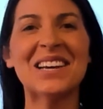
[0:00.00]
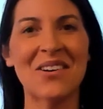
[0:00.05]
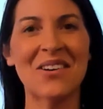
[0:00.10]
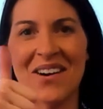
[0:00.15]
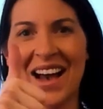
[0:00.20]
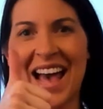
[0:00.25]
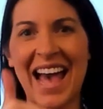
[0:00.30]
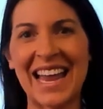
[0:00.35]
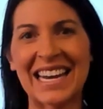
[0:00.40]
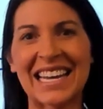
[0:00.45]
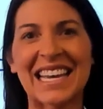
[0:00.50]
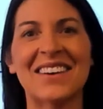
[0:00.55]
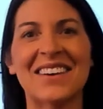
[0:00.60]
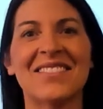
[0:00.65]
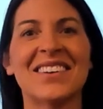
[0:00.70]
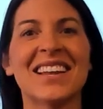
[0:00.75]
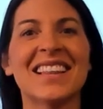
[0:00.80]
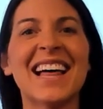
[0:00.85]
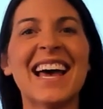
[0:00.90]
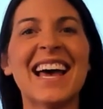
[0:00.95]
go ahead and give
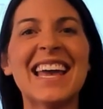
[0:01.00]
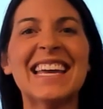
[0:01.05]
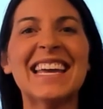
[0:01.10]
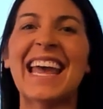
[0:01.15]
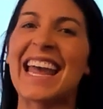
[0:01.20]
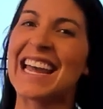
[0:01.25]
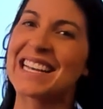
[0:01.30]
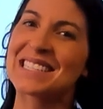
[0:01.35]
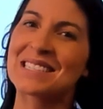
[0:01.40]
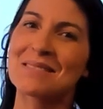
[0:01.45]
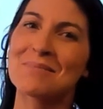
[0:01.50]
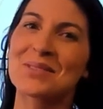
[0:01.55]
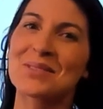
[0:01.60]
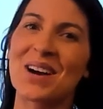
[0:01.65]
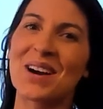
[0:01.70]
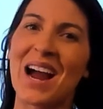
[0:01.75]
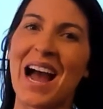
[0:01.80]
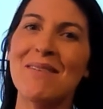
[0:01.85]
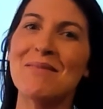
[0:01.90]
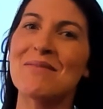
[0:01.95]
it a like and
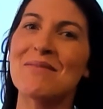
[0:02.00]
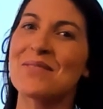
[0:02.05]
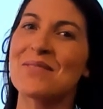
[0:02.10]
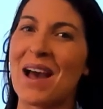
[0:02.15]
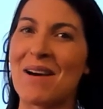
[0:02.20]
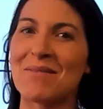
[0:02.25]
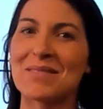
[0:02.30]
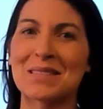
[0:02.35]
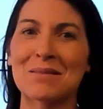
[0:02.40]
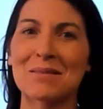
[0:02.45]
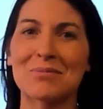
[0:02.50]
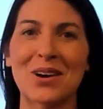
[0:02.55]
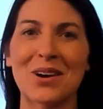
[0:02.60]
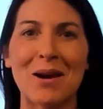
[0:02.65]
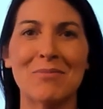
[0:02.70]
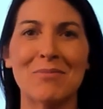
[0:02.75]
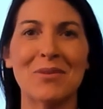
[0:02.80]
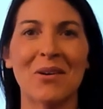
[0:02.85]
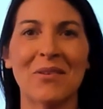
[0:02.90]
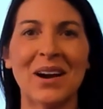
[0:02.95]
subscribe if you haven't
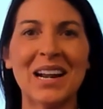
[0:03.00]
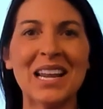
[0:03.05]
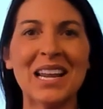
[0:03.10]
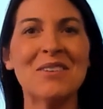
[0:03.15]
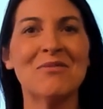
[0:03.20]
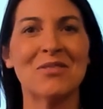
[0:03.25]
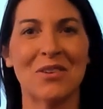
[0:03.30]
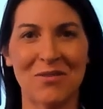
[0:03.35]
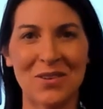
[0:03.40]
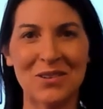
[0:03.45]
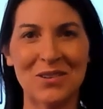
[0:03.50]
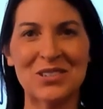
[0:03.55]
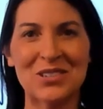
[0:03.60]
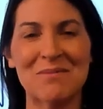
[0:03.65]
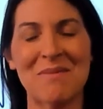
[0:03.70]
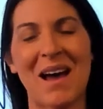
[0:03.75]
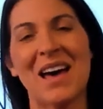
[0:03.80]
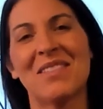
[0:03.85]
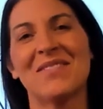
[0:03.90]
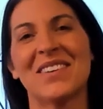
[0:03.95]
subscribed already for future
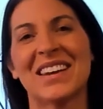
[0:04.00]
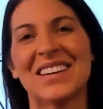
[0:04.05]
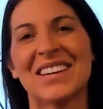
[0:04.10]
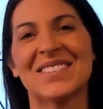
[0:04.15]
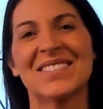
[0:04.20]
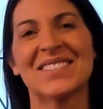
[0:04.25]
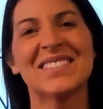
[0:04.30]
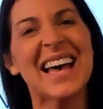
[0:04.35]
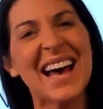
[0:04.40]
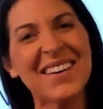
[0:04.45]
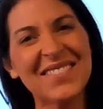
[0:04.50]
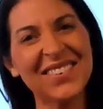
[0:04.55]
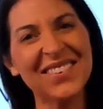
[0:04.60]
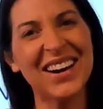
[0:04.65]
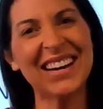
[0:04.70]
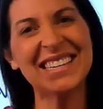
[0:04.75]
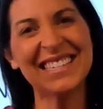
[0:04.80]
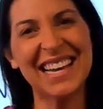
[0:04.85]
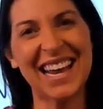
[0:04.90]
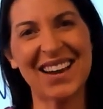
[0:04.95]
math videos. Have a
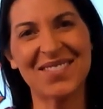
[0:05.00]
great day,